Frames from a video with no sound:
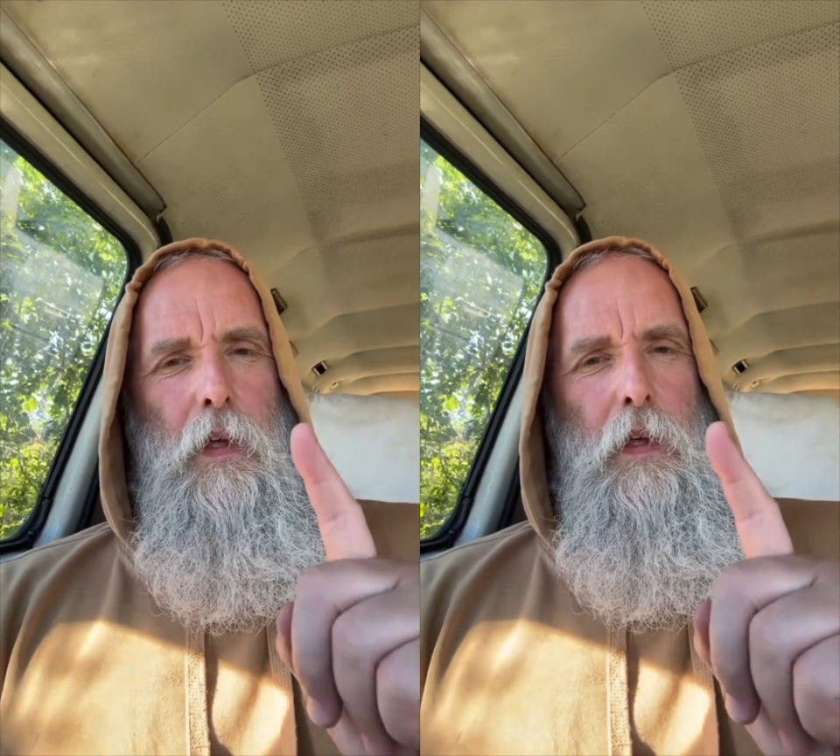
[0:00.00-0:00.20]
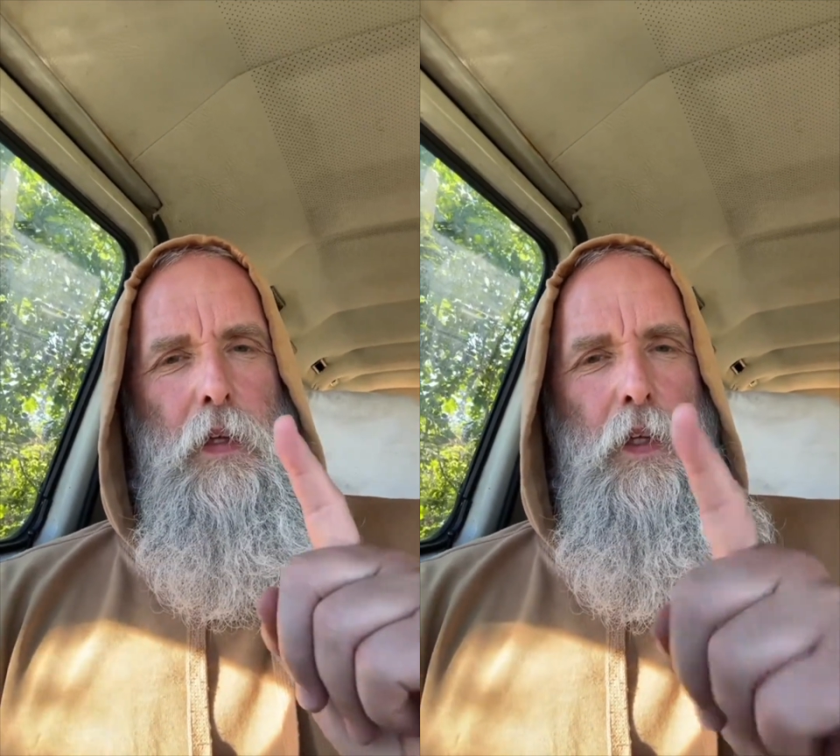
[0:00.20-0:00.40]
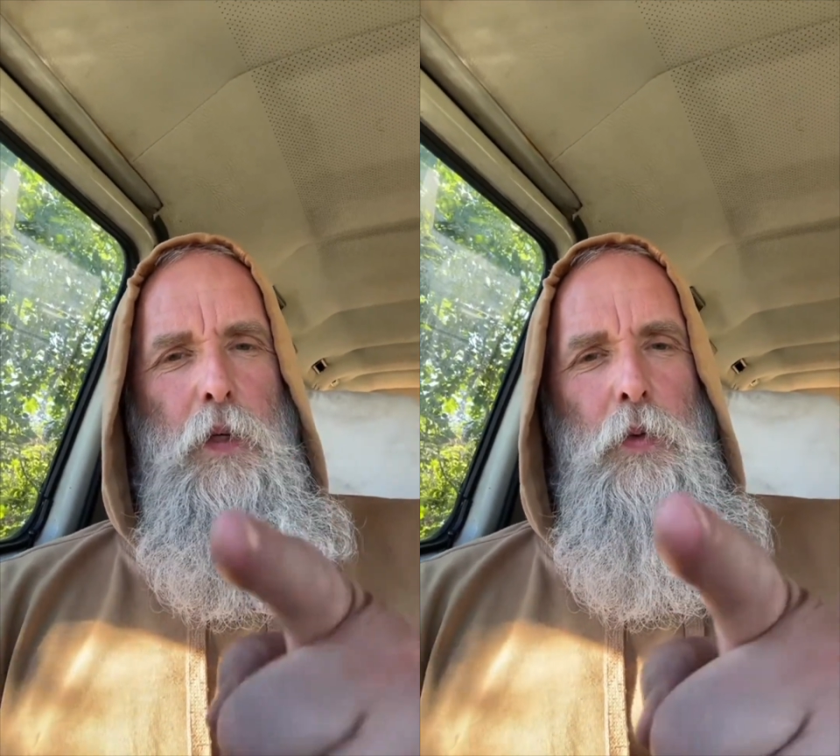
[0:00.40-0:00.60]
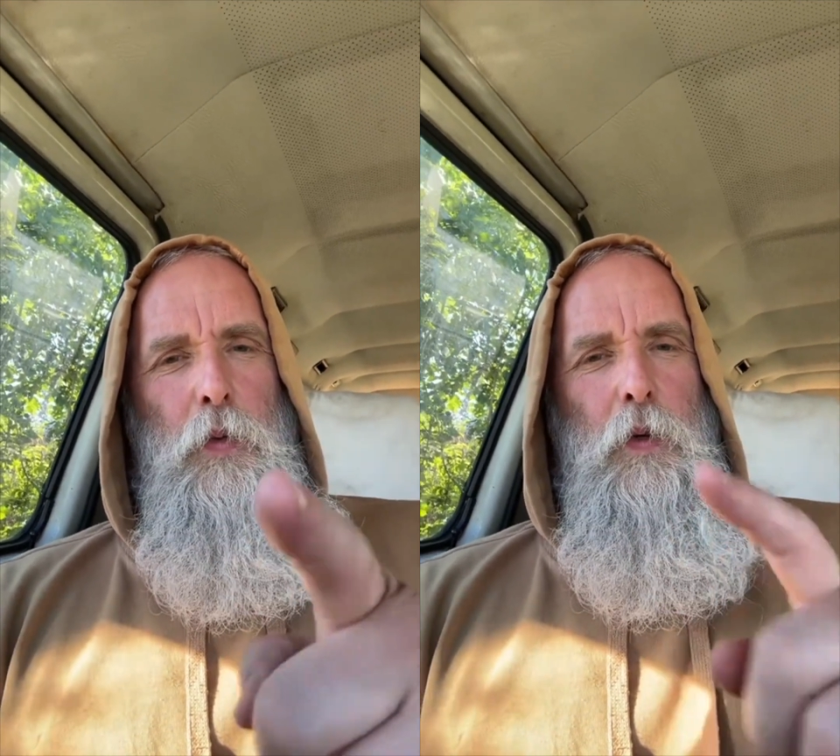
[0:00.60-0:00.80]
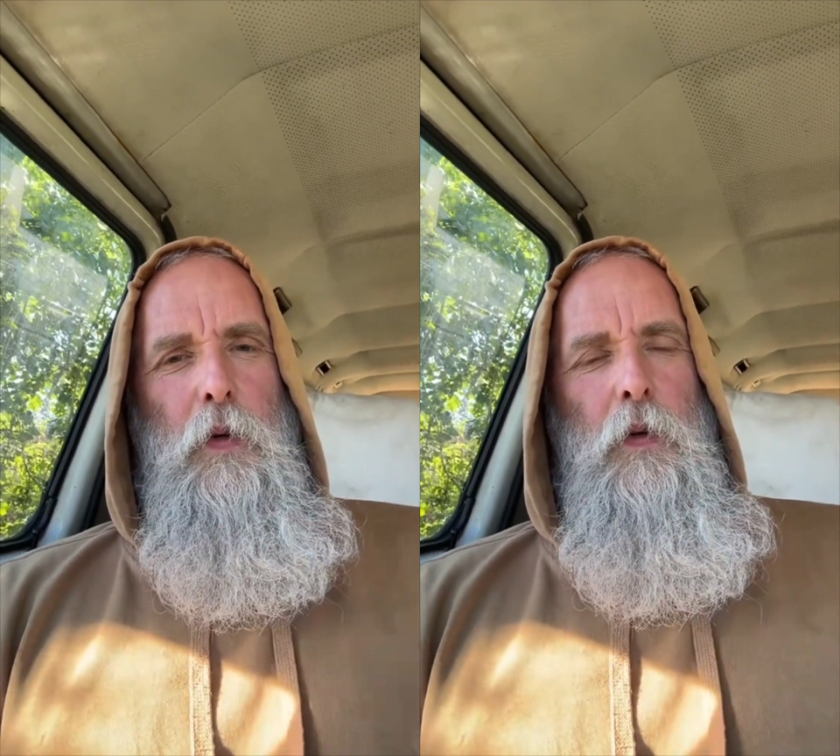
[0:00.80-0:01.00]
you
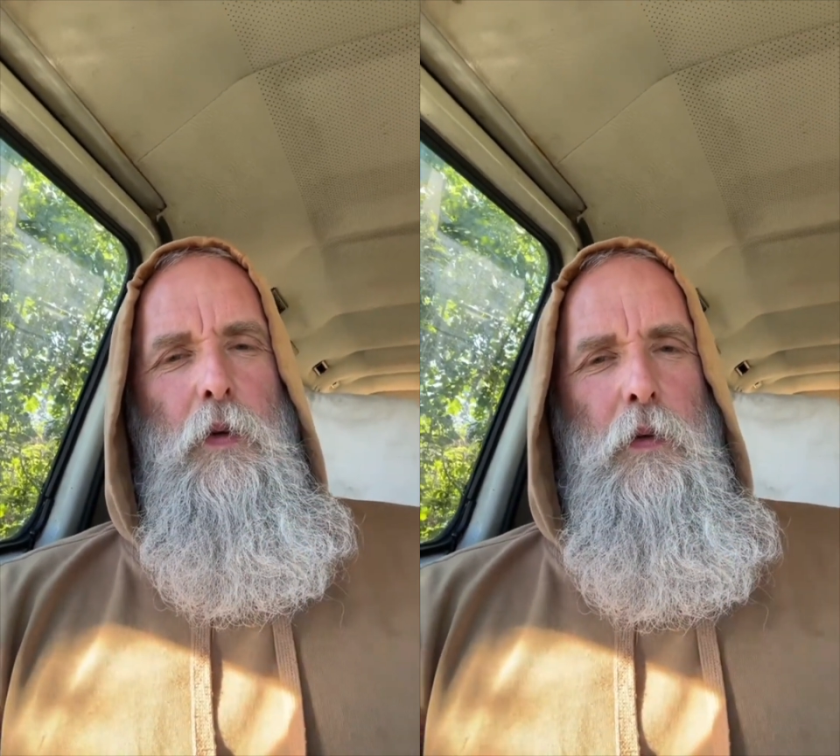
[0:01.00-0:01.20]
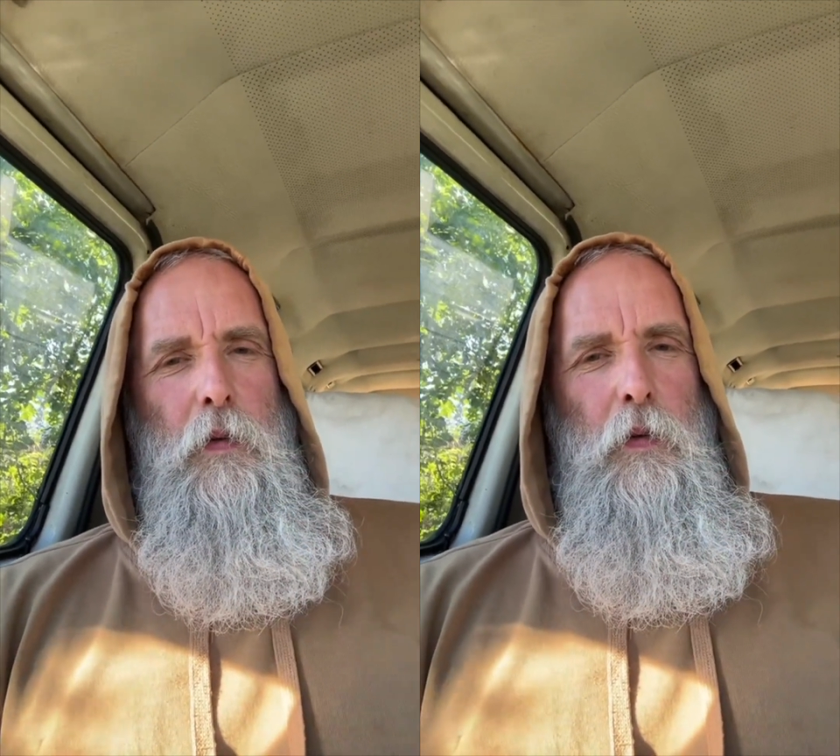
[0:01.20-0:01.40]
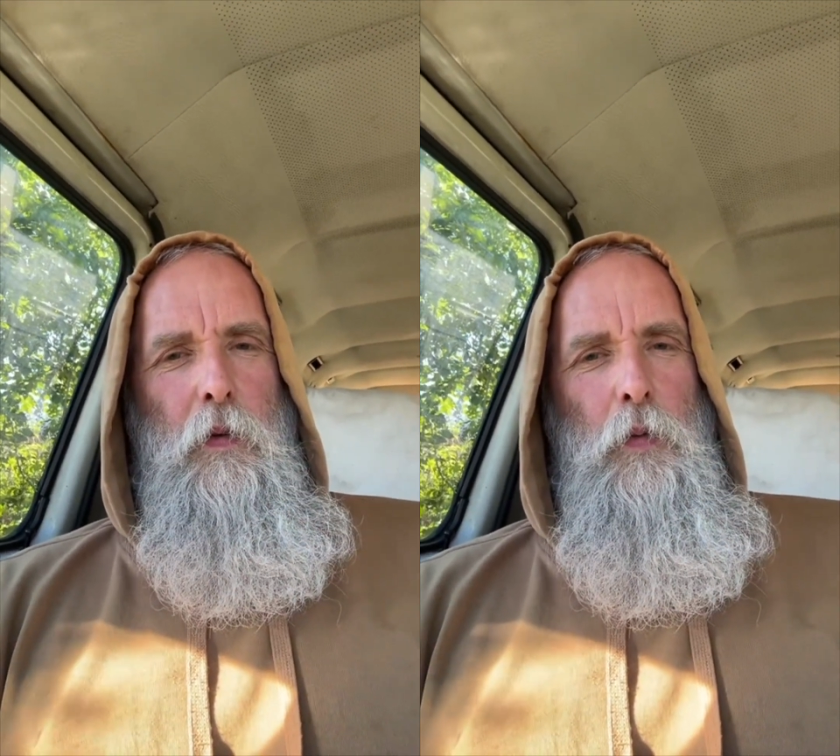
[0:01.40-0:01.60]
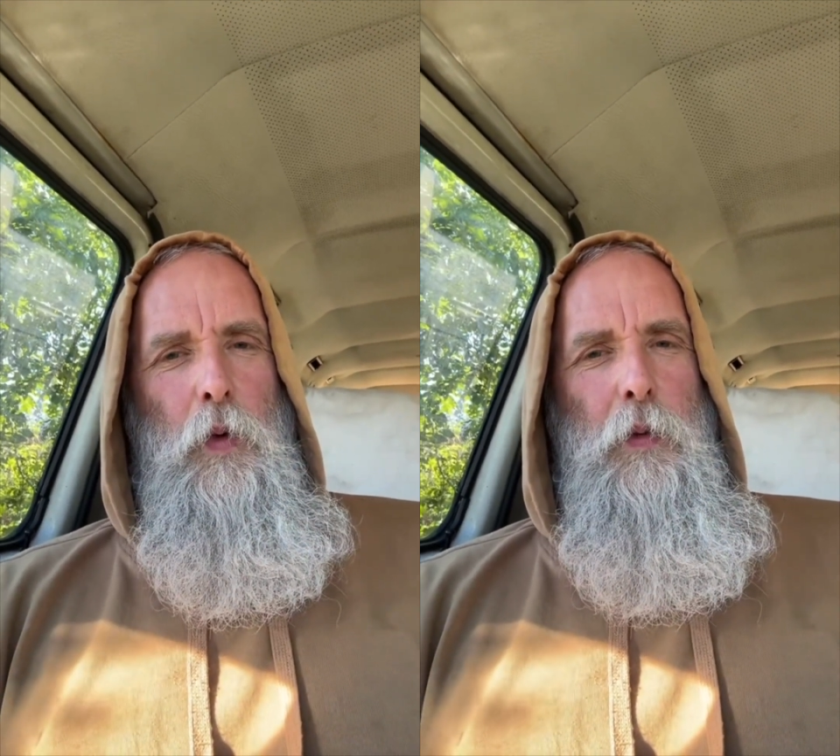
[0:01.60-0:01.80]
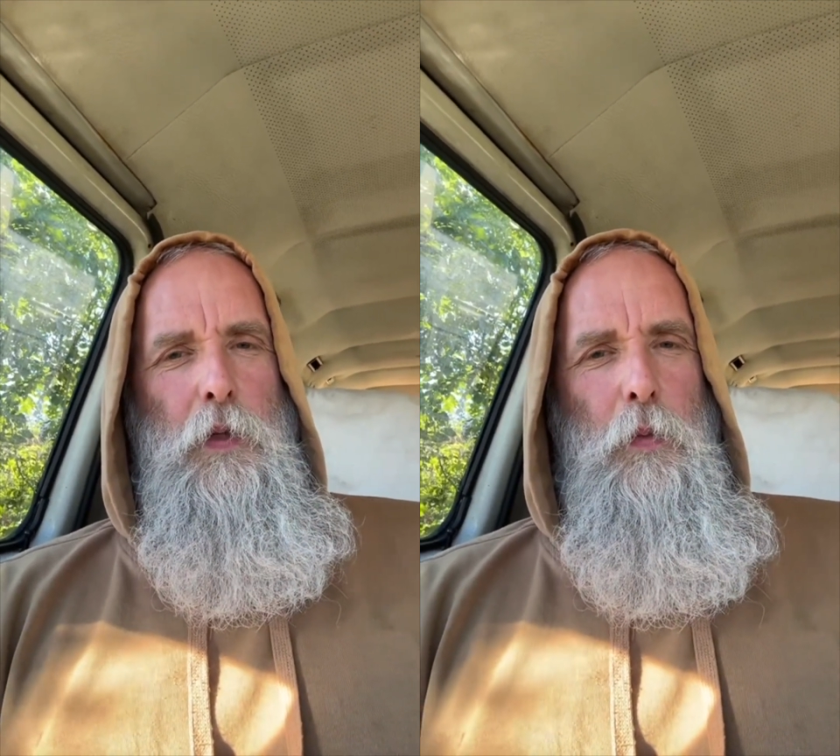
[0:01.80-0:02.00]
will
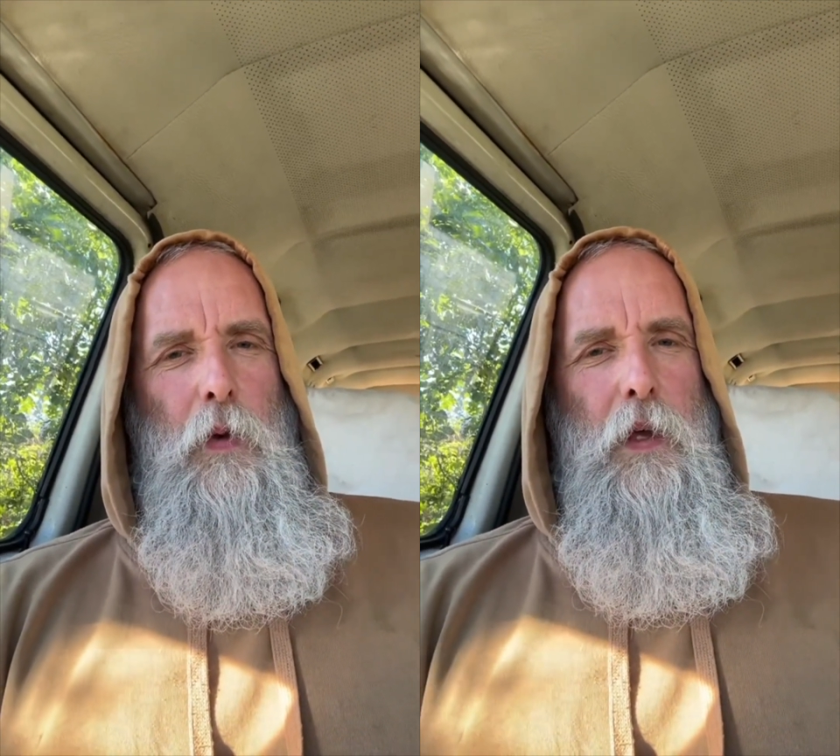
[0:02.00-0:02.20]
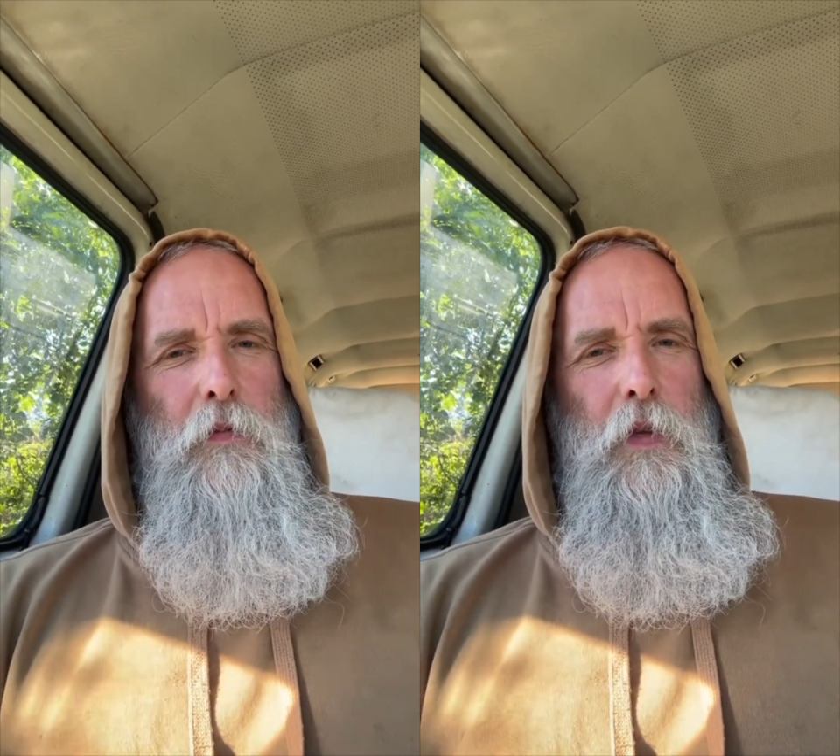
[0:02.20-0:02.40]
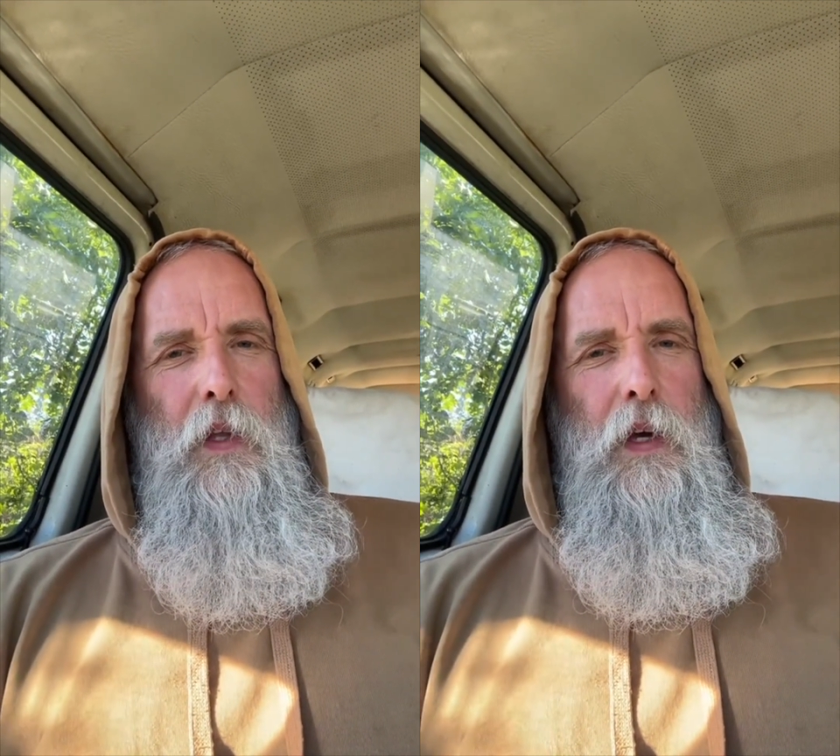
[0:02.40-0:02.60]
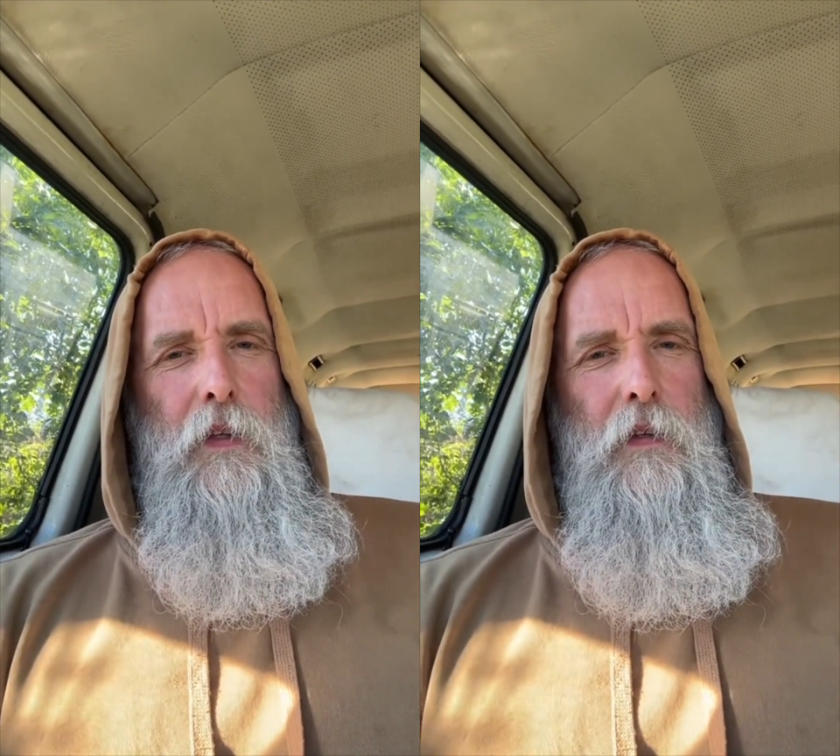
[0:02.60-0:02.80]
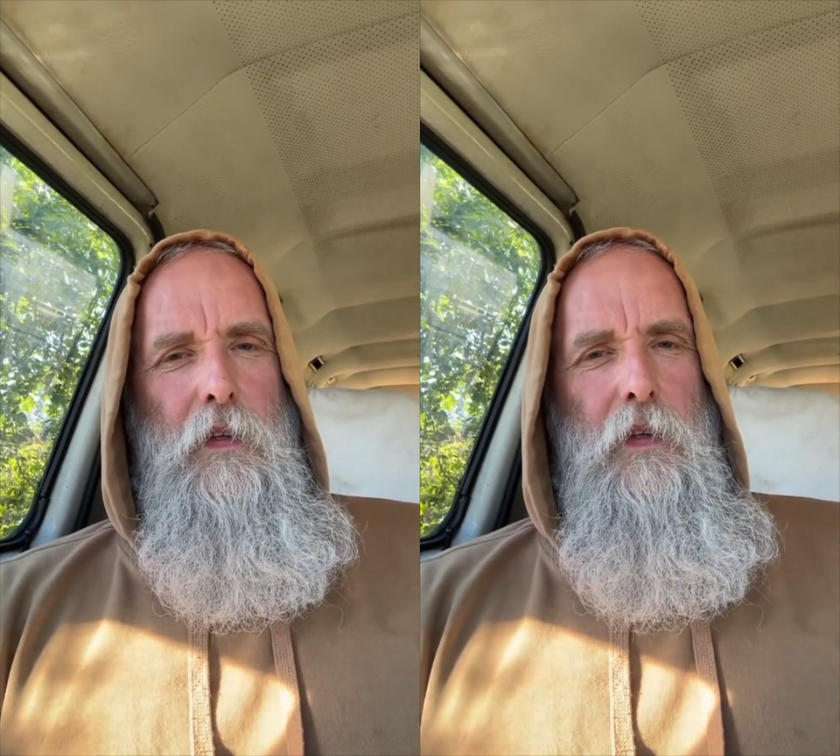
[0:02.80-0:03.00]
be to blame for that.